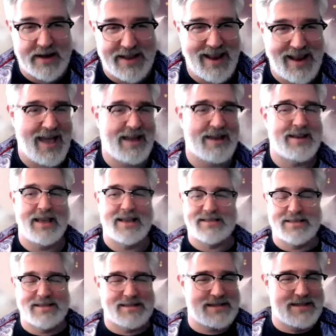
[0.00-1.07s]
It had as uh,
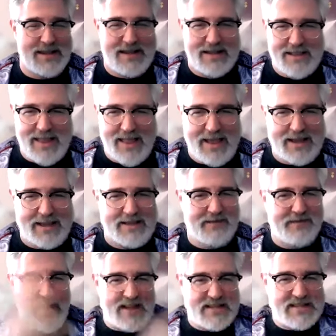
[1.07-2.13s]
this like
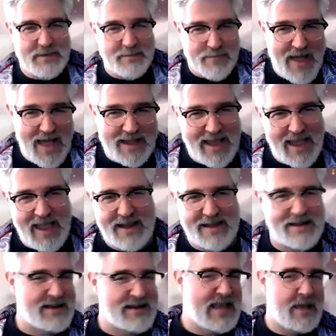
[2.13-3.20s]
fancy back
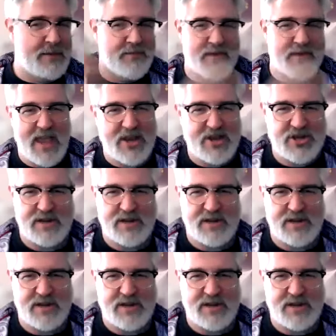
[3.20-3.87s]
end and gamification.